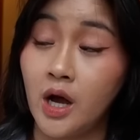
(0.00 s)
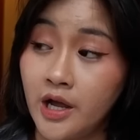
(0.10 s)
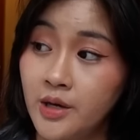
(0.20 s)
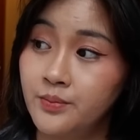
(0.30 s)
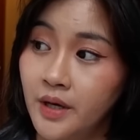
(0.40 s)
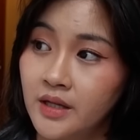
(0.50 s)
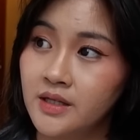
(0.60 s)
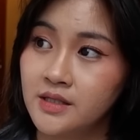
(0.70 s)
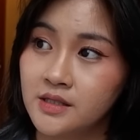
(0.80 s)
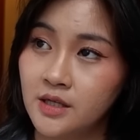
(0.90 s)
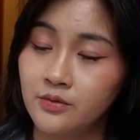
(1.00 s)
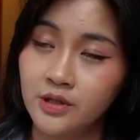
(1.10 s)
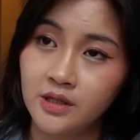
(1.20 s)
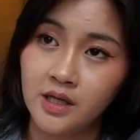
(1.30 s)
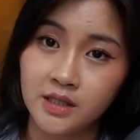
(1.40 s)
high up my list. I
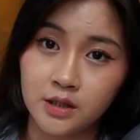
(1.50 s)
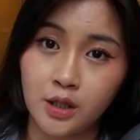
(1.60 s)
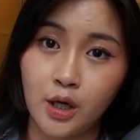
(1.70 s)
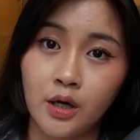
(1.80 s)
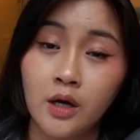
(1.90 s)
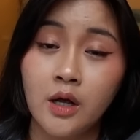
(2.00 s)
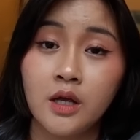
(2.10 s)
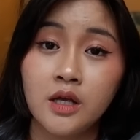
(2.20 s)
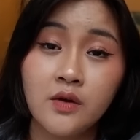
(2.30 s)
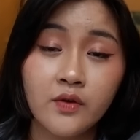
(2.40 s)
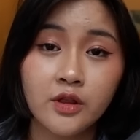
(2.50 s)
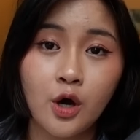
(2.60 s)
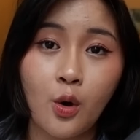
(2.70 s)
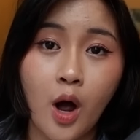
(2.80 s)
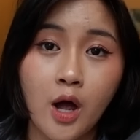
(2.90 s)
really liked it there. Even
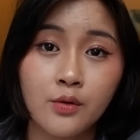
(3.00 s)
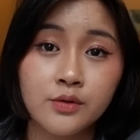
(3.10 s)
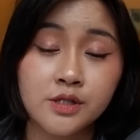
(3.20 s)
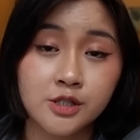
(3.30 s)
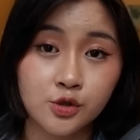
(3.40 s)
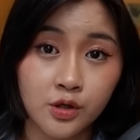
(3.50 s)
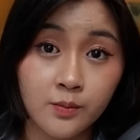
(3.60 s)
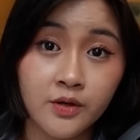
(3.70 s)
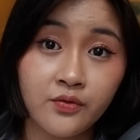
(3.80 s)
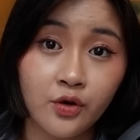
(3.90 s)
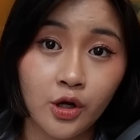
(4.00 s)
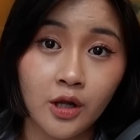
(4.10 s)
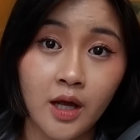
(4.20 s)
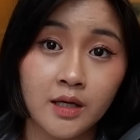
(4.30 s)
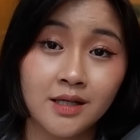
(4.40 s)
though I was extremely
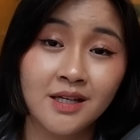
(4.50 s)
full and